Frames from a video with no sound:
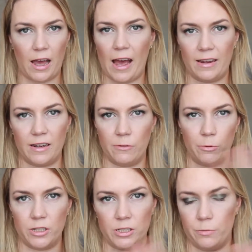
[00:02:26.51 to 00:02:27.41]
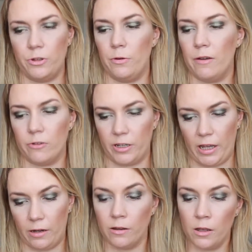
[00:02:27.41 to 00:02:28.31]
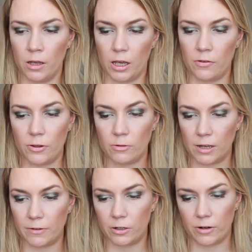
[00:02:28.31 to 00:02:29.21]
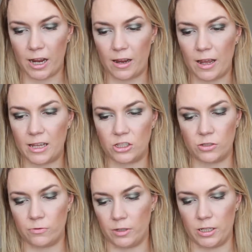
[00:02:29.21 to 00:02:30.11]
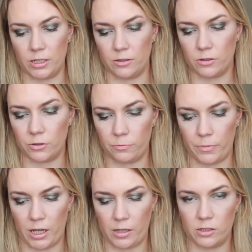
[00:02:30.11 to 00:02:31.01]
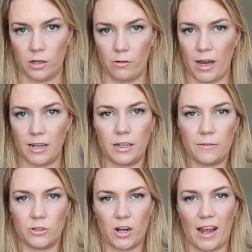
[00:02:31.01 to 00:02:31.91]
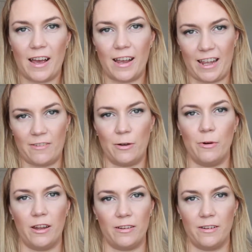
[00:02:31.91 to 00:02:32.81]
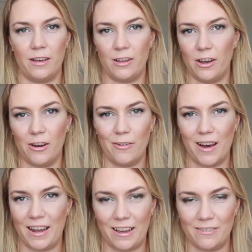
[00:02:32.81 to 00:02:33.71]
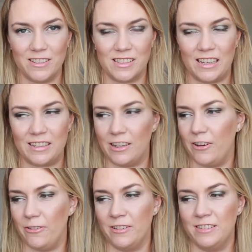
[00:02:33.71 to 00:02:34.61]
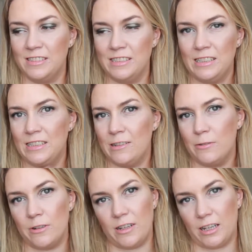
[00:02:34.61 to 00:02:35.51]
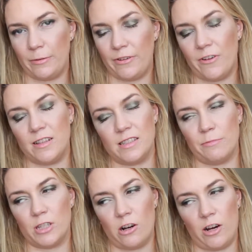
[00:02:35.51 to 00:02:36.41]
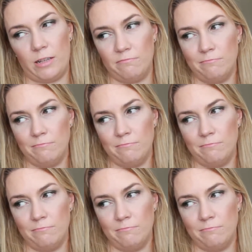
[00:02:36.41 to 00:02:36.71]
I never want to deal with you ever again. If you love it, great. It just really didn't suit me, so I didn't even try it. I gave it one go, and I was like, no, we're not going to be friends. I'm sorry.